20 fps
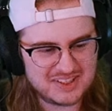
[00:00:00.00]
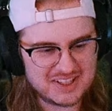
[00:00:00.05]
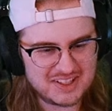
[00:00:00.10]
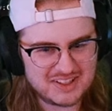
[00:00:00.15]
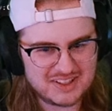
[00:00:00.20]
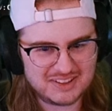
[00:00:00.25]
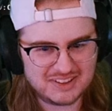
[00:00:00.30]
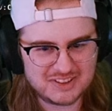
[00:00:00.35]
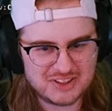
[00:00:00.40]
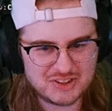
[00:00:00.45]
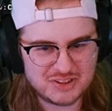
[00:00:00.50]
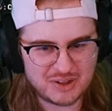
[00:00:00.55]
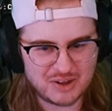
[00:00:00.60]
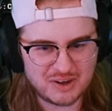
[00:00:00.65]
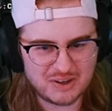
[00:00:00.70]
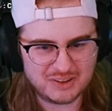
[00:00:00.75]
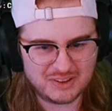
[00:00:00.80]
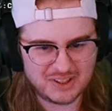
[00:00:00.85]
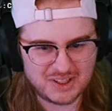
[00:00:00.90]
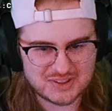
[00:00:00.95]
like
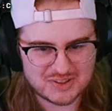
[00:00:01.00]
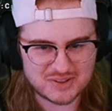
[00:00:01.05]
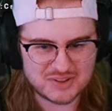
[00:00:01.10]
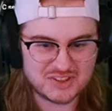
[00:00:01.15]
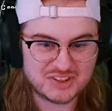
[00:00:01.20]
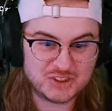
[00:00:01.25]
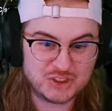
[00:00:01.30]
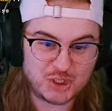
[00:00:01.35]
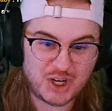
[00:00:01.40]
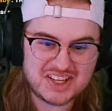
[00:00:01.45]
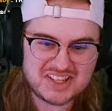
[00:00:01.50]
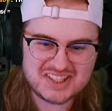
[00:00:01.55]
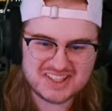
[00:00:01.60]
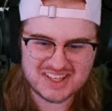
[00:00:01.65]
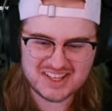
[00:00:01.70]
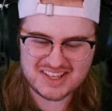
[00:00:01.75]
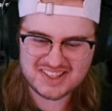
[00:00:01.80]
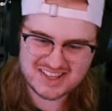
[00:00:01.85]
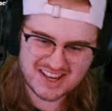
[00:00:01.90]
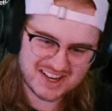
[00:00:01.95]
star clusters. Try
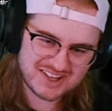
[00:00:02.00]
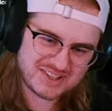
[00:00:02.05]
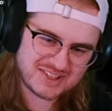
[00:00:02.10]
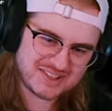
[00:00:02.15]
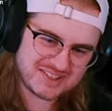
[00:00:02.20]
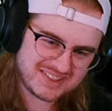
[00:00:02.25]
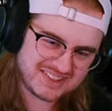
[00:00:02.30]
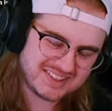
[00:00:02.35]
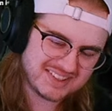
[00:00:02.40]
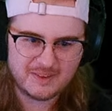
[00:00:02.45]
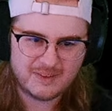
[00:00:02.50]
C-section.